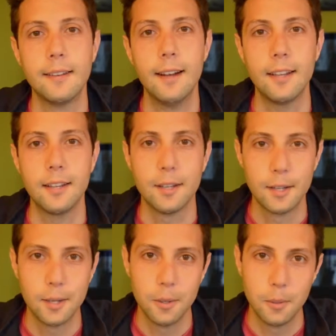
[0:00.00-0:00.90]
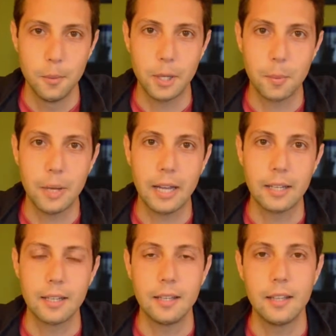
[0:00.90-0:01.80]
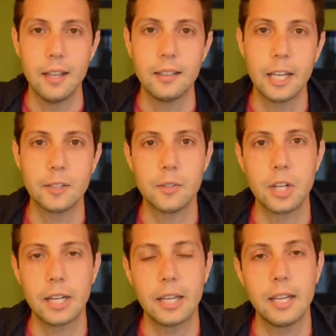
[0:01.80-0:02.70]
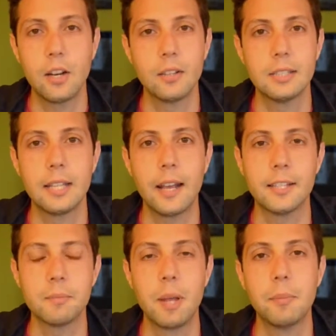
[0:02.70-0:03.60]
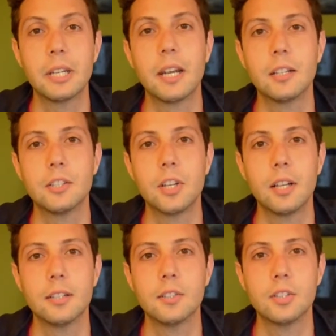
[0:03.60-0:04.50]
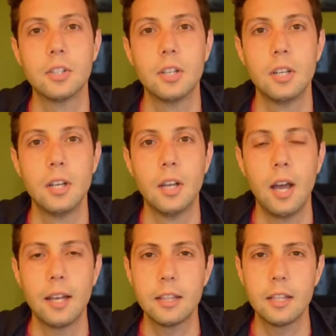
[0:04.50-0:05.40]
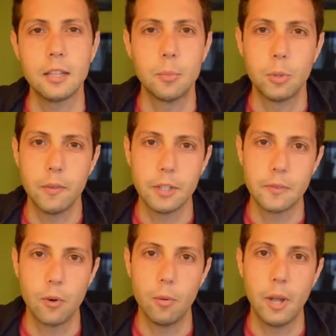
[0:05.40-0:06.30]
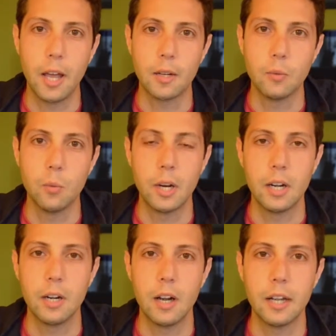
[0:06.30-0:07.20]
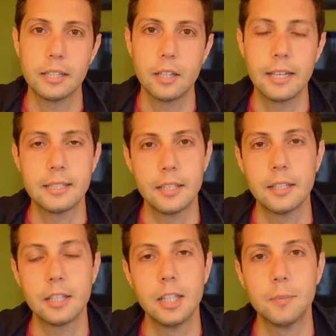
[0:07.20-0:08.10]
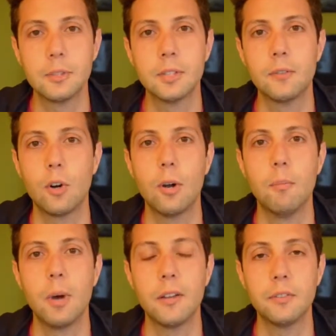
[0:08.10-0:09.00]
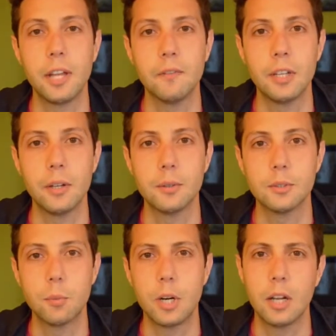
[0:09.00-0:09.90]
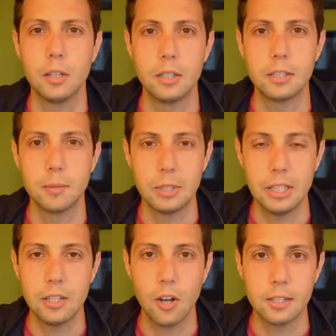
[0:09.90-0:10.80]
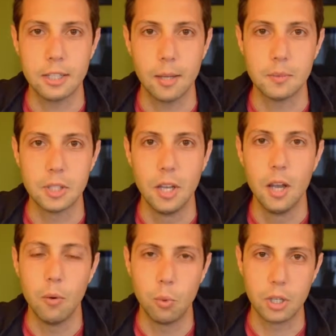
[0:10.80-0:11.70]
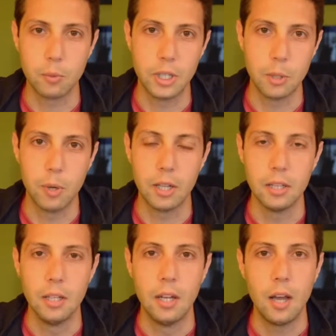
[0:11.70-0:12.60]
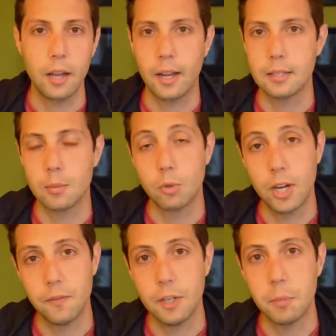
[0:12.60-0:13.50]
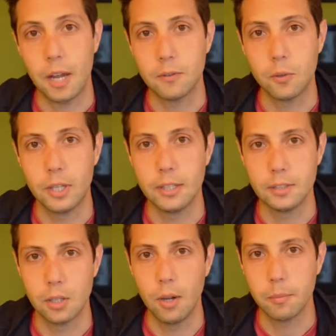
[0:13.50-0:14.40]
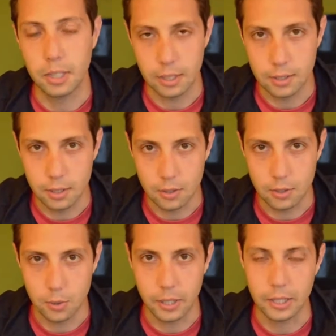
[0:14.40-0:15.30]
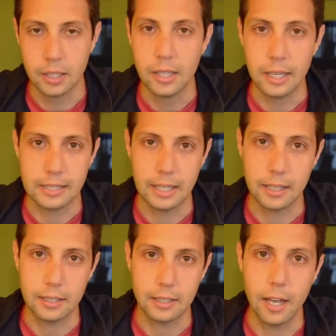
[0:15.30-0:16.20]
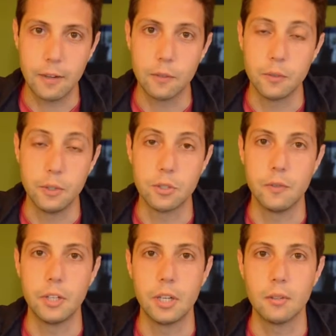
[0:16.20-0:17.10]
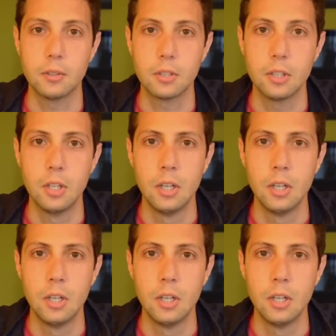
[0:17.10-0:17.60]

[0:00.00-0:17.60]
Hi, welcome back, and thanks for checking in on the status of my Big Heli challenge. I think the previous format, where I sliced in clips from my flight videos where I learned some key concepts, worked really well. I got some great feedback for it, so I'm going to continue doing exactly that for future videos.